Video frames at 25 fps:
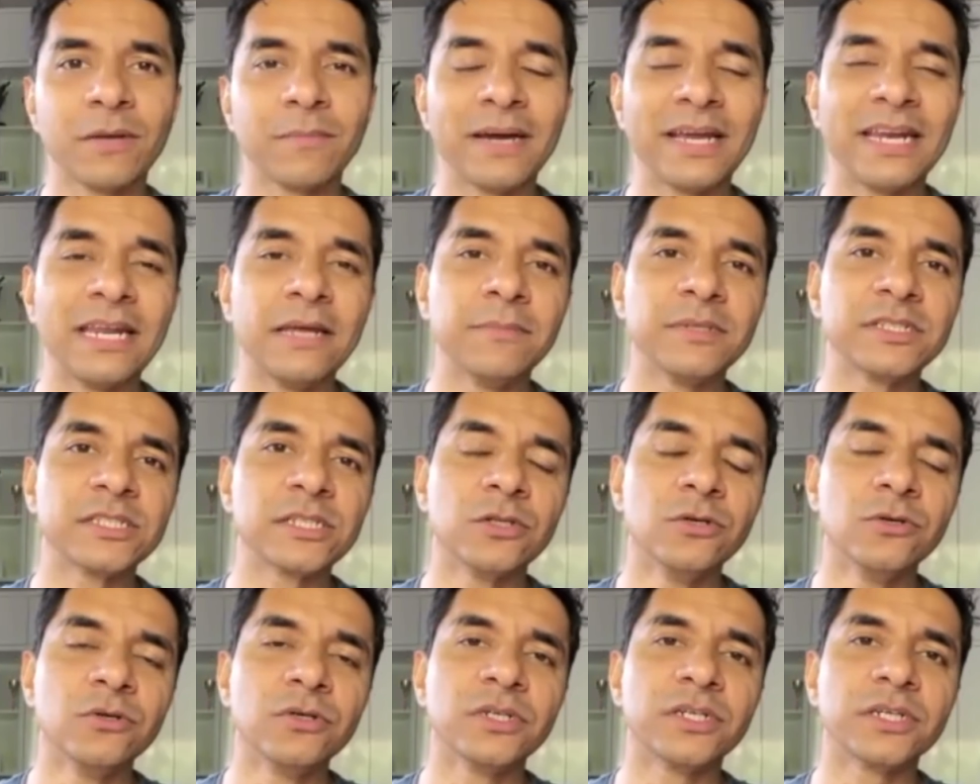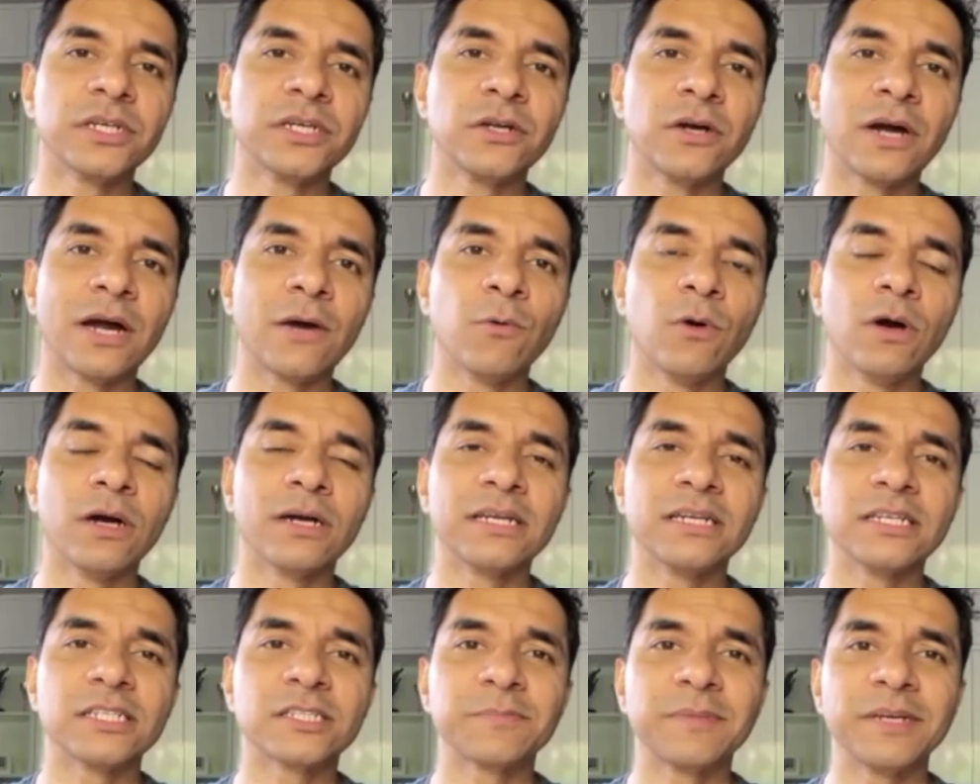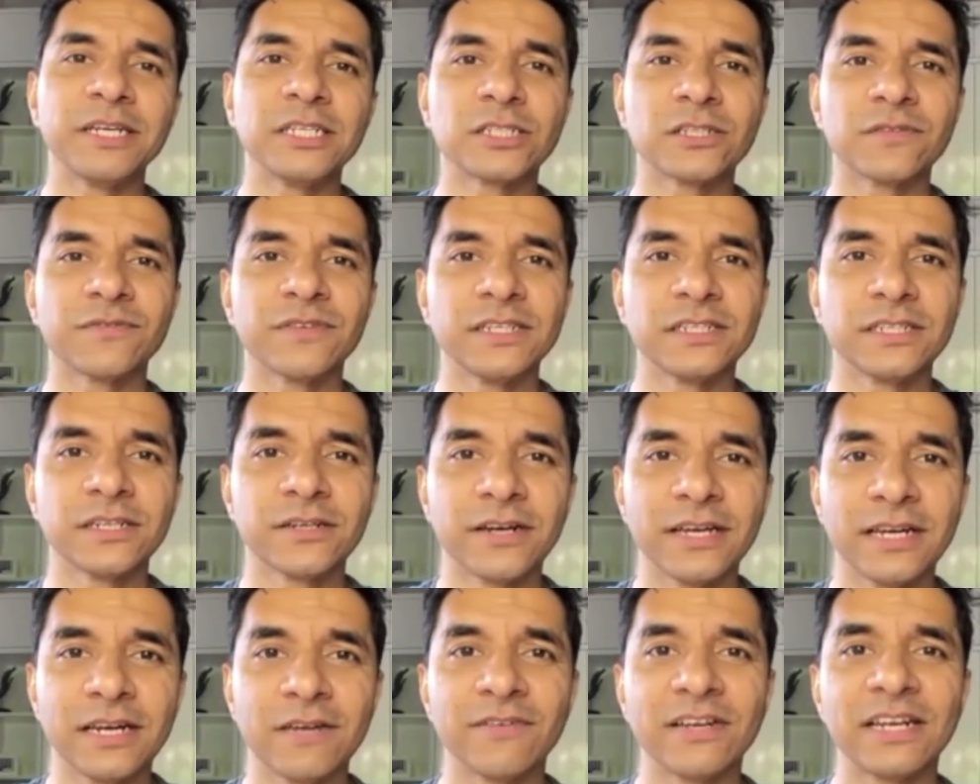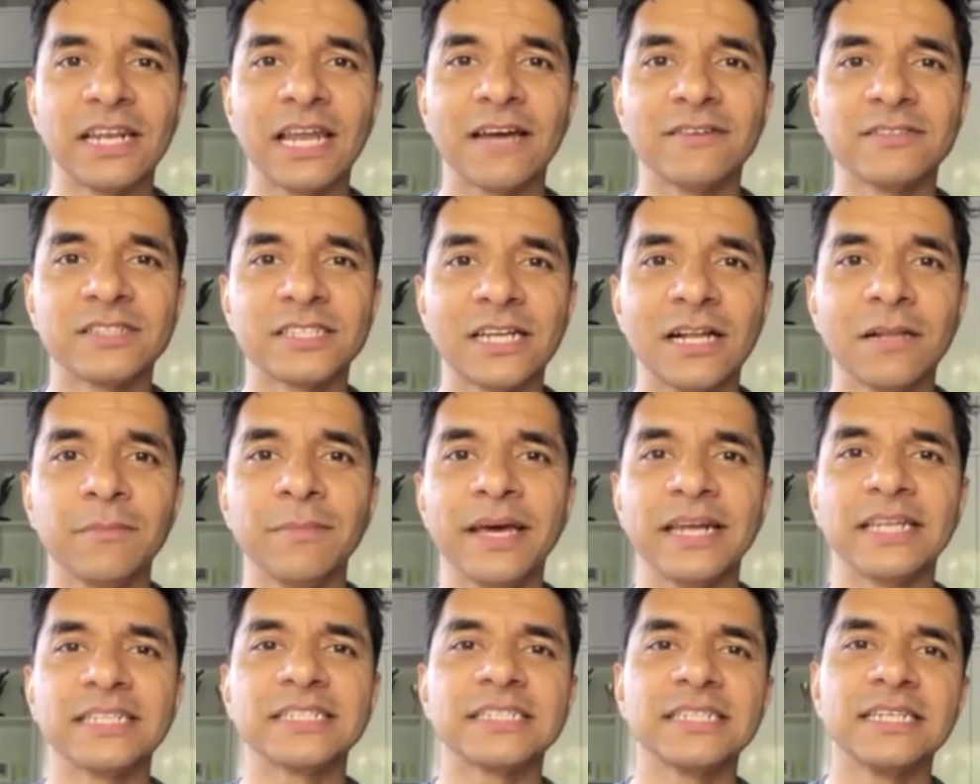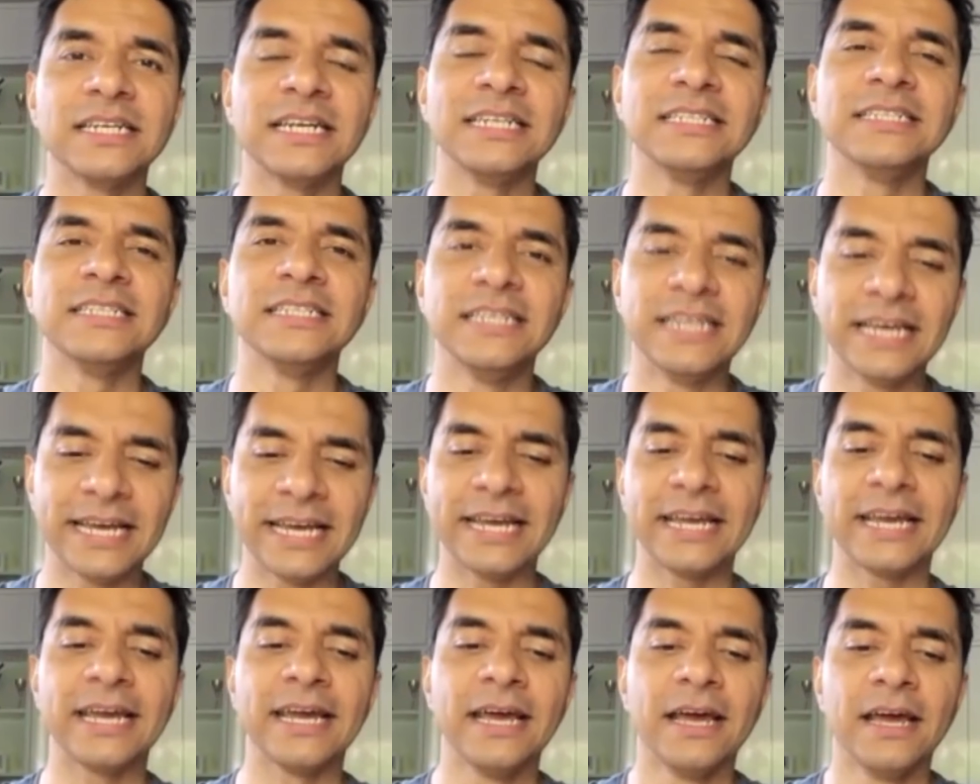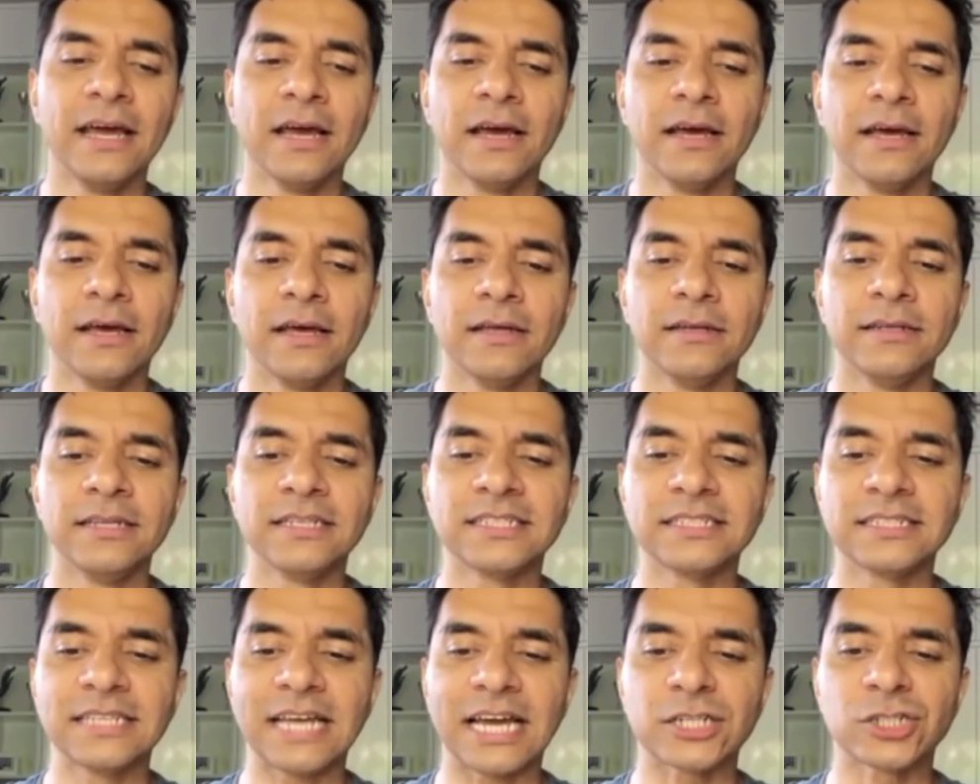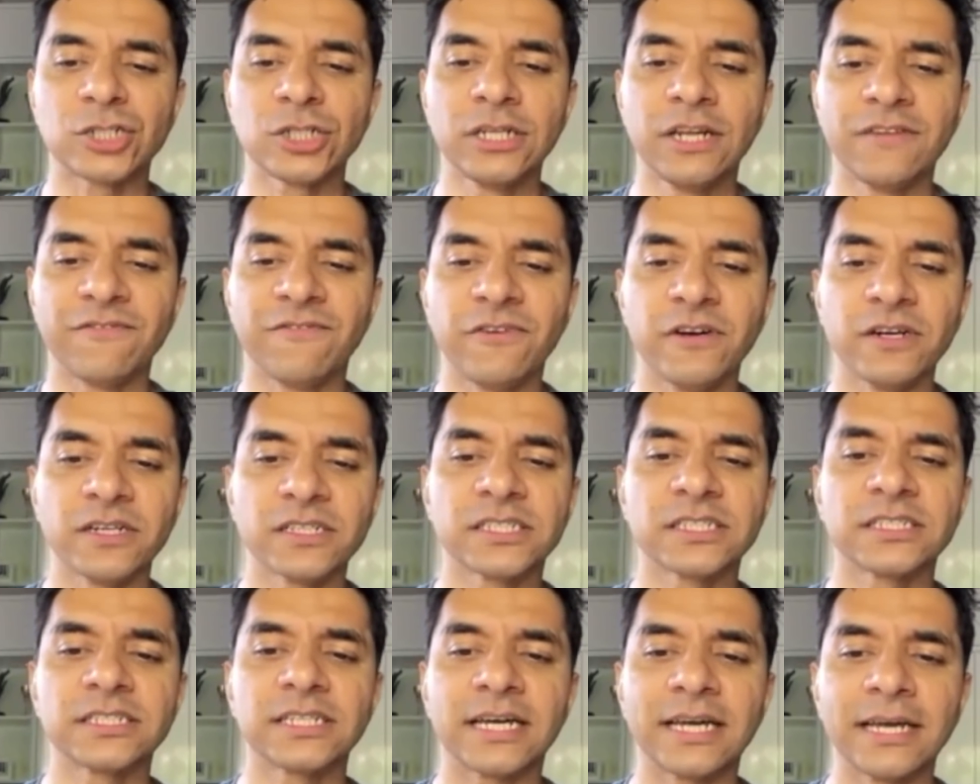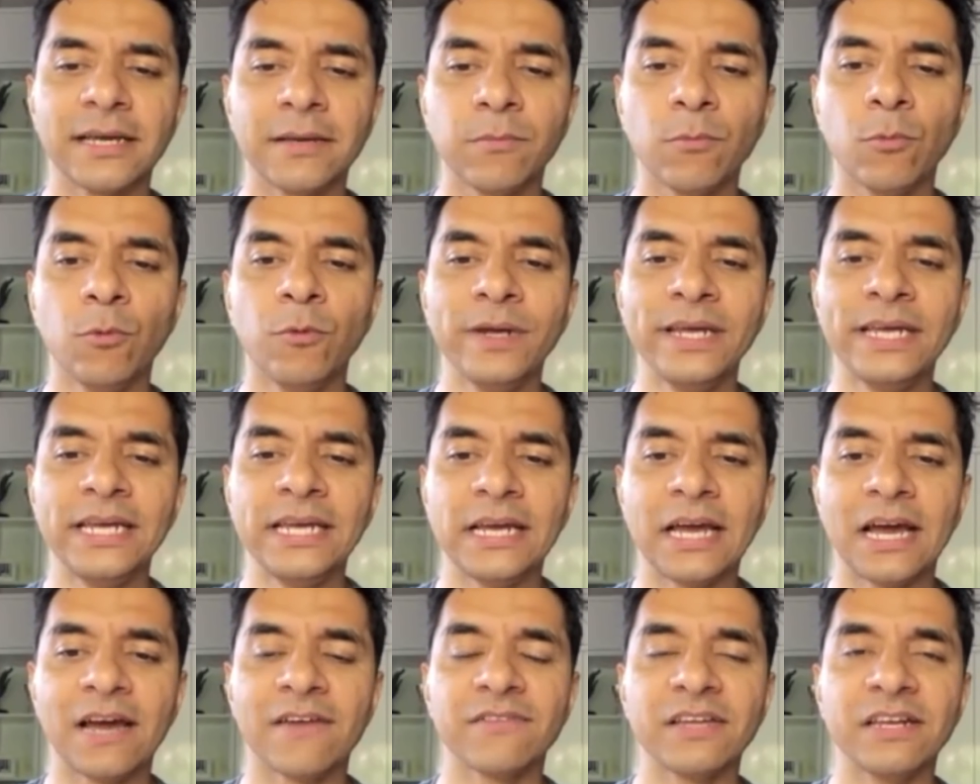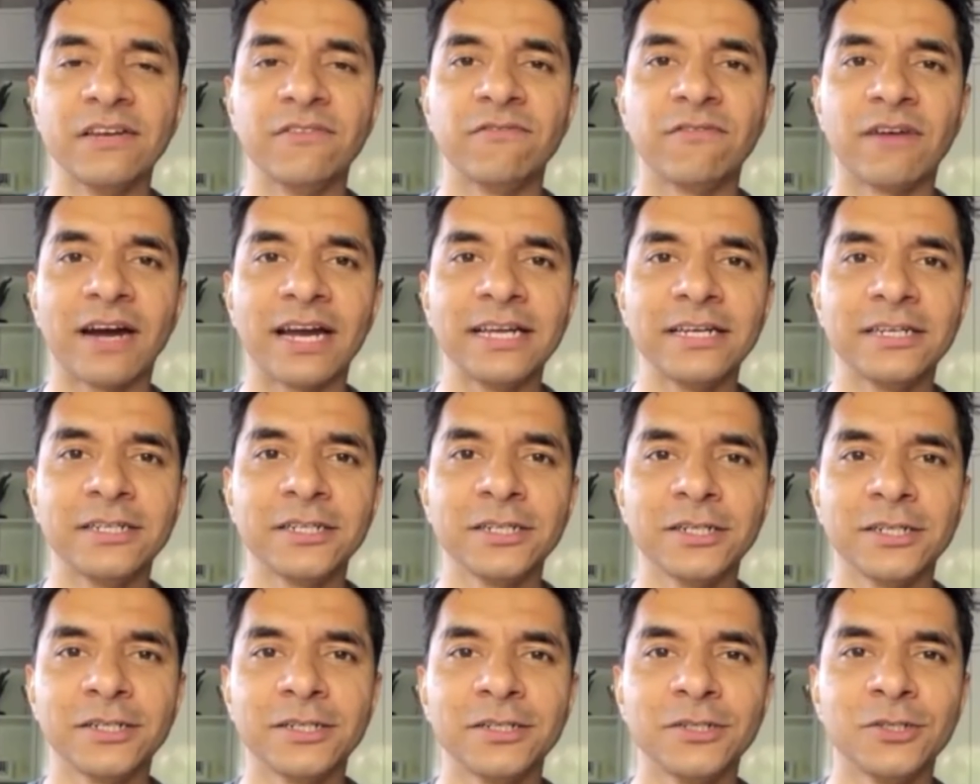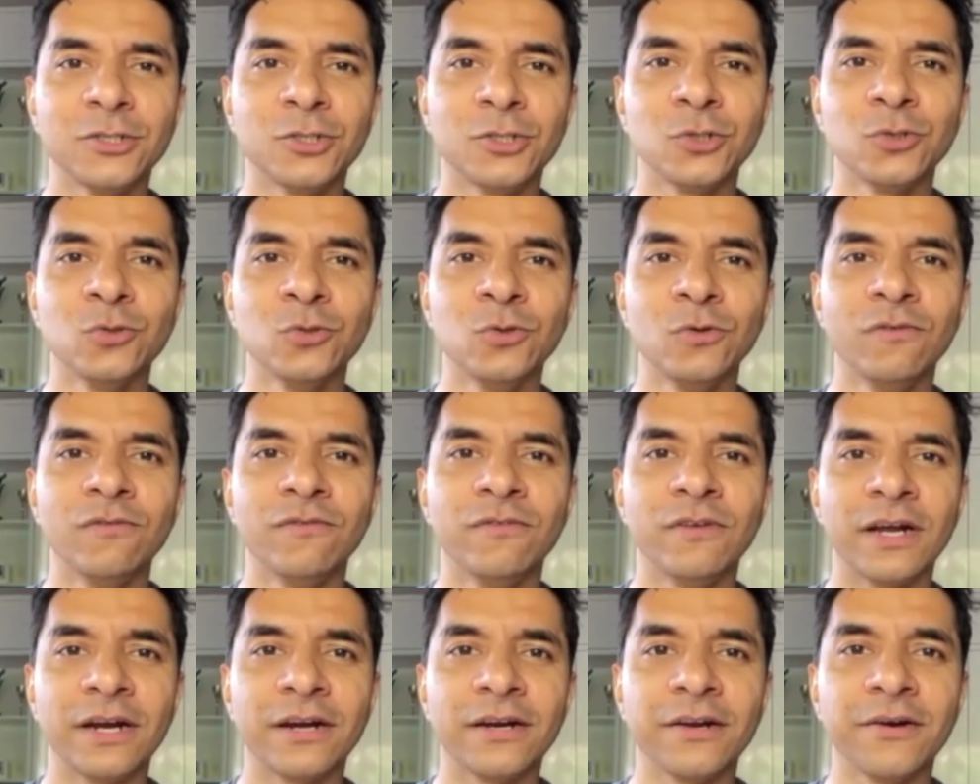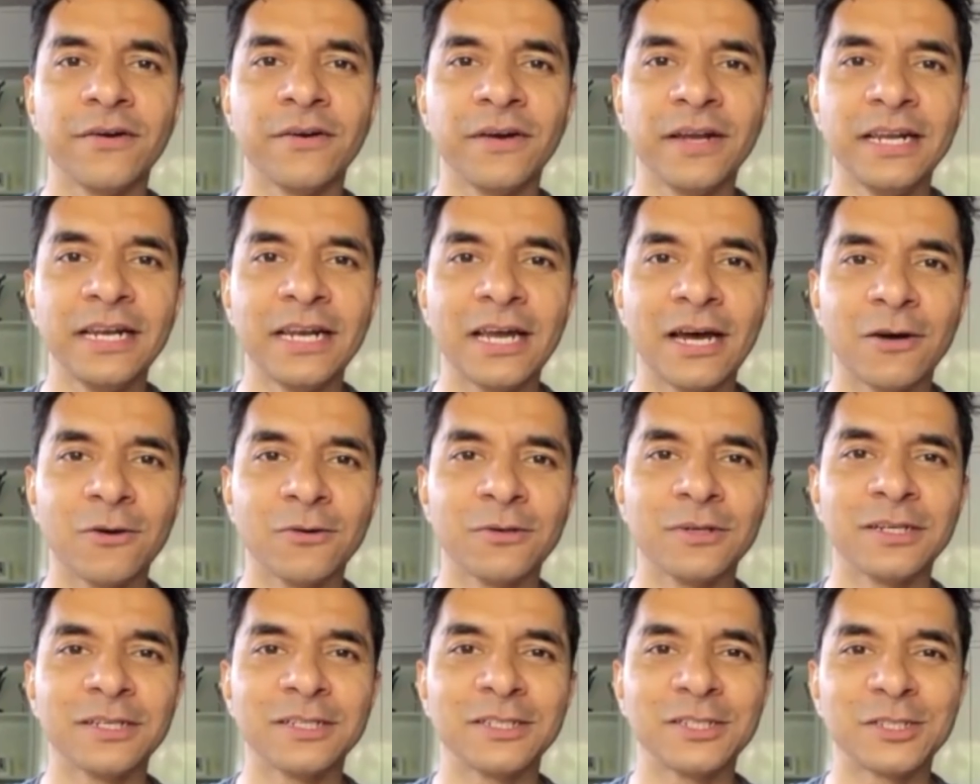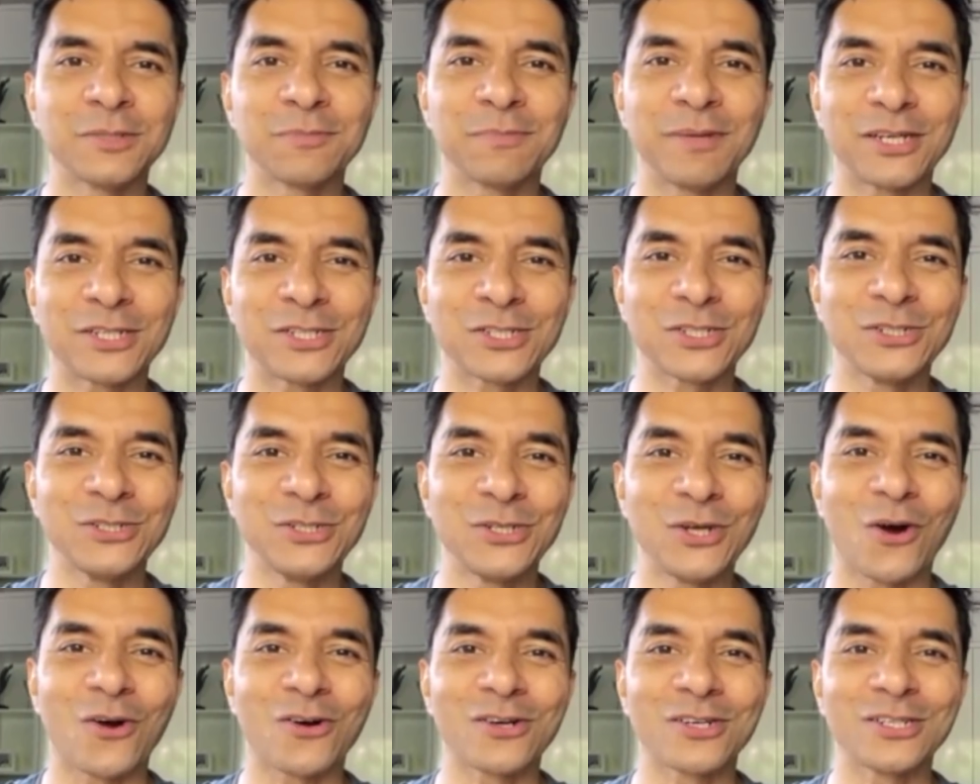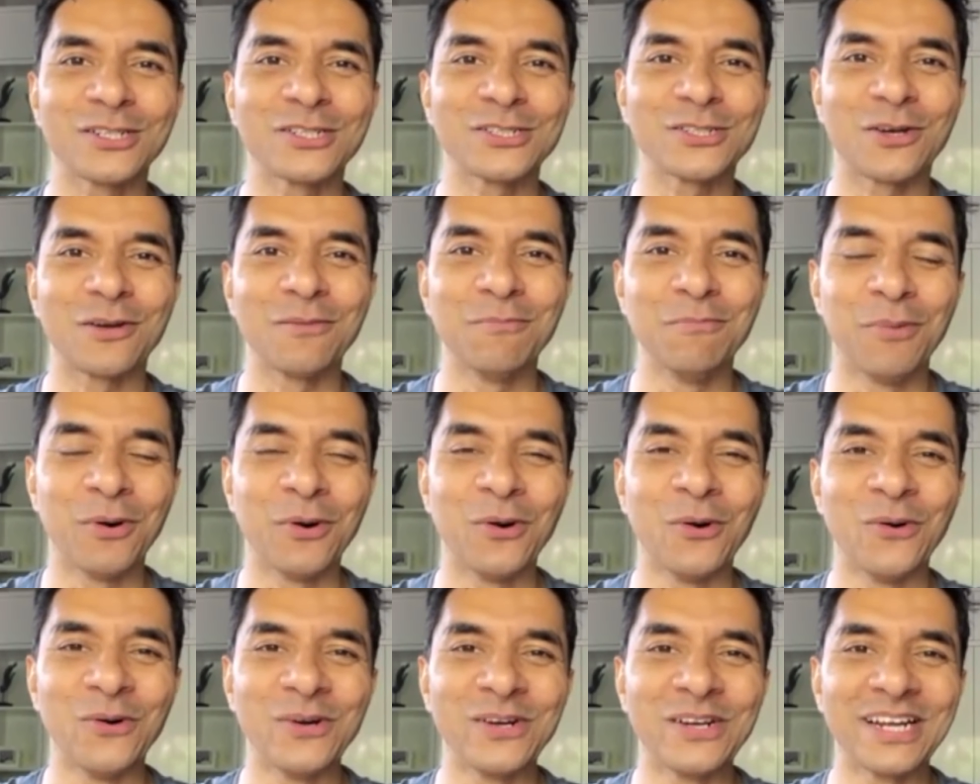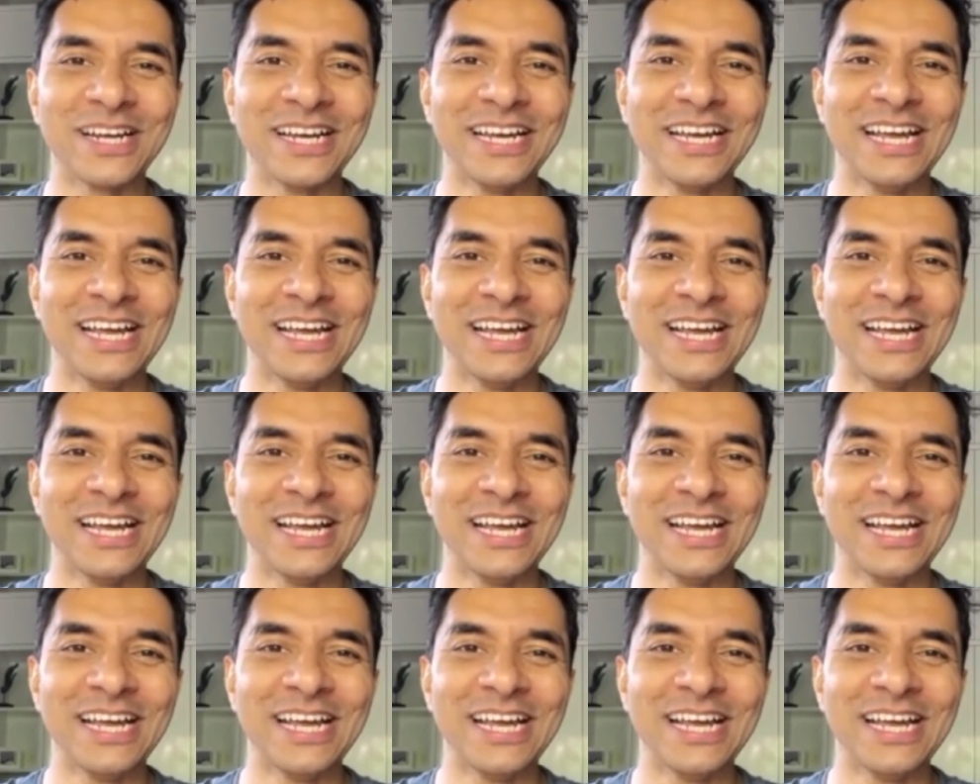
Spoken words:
My name is Luke Coutinho. I work in the space of integrative and lifestyle medicine. And today, this is actually the first time we have invited two very renowned and special doctors on board.